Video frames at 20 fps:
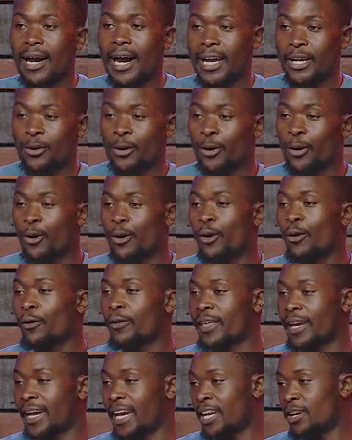I don't
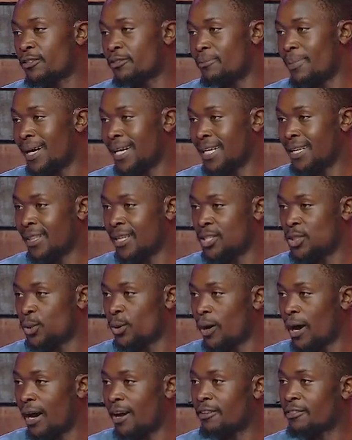know the kind of burden that
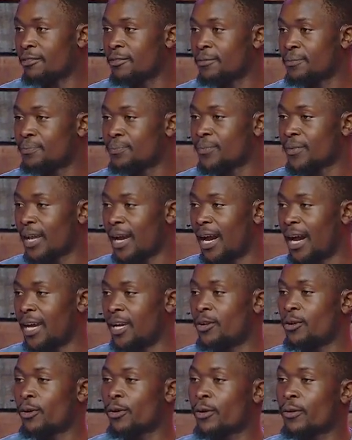you have.
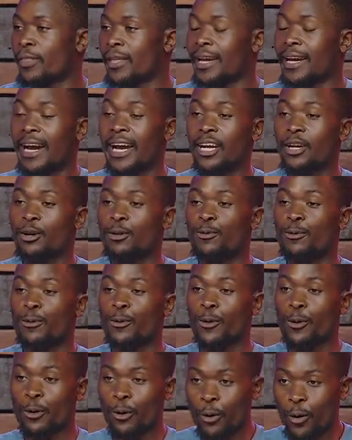I don't know the kind
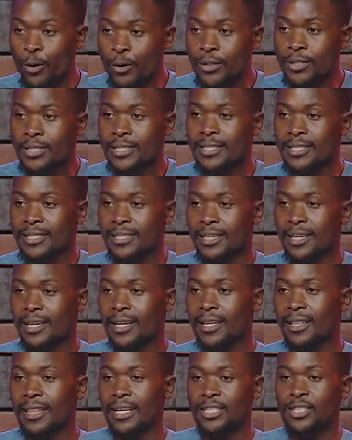of
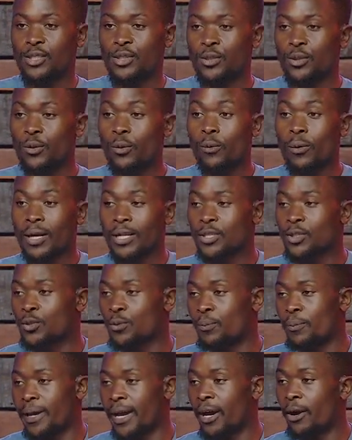cross that you want
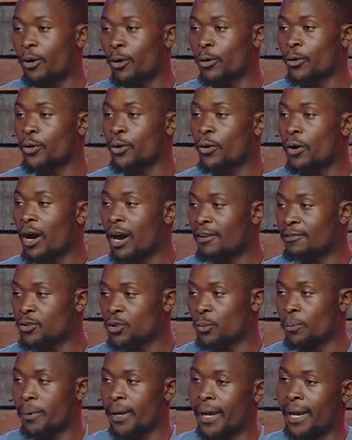to bear or you
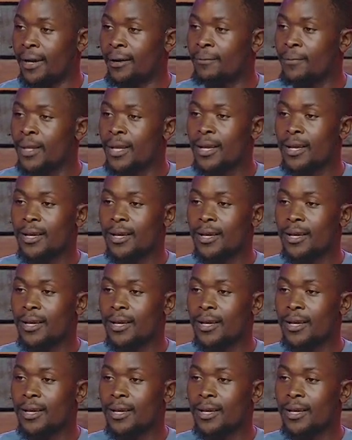have to bear.